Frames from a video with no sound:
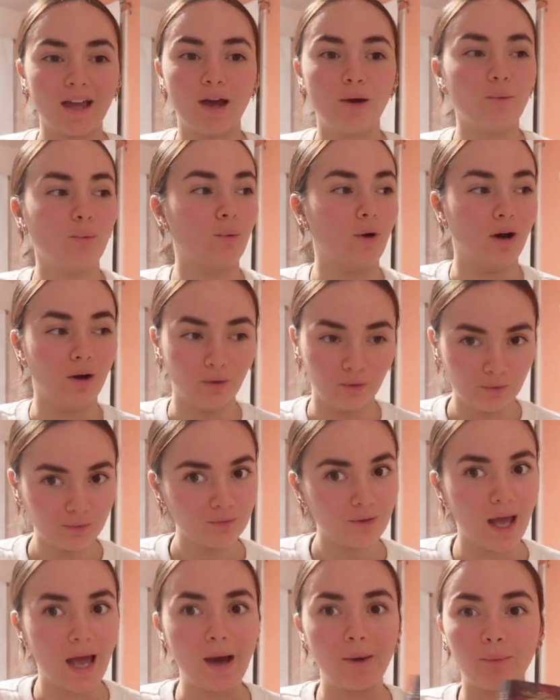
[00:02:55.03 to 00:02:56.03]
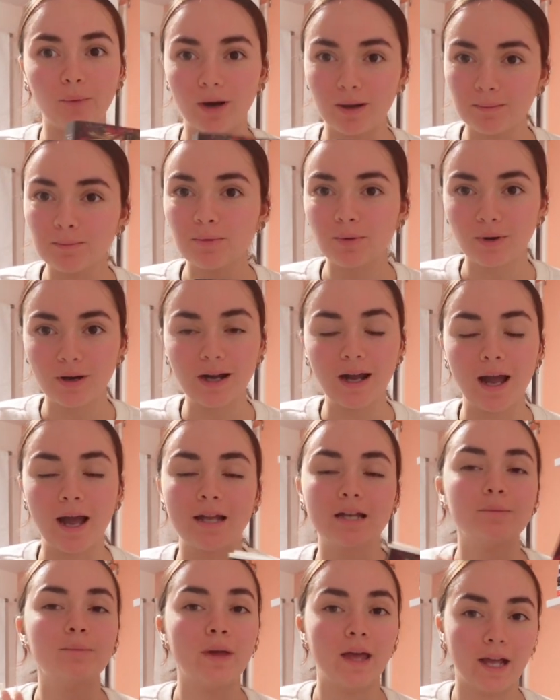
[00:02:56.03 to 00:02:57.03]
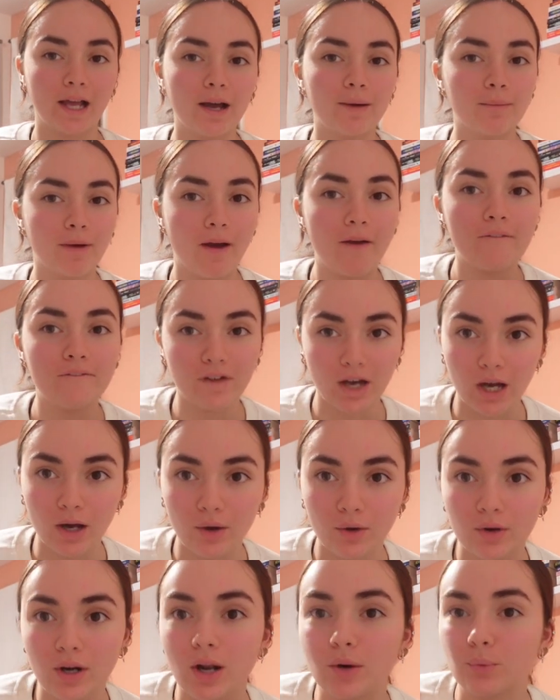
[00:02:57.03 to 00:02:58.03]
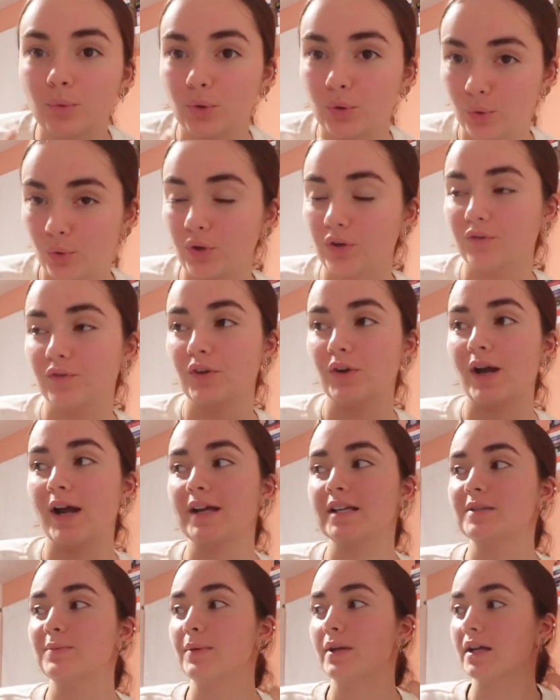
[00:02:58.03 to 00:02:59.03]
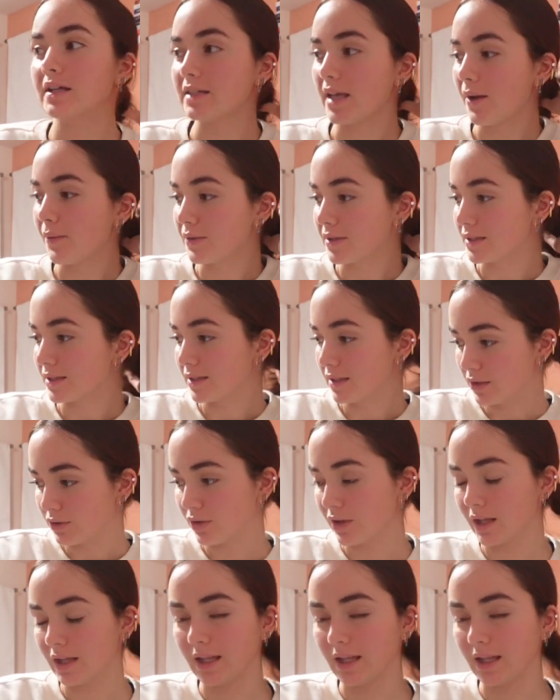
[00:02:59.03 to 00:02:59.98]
Whoa. At one point I had to pick up my phone and record for you guys because I was literally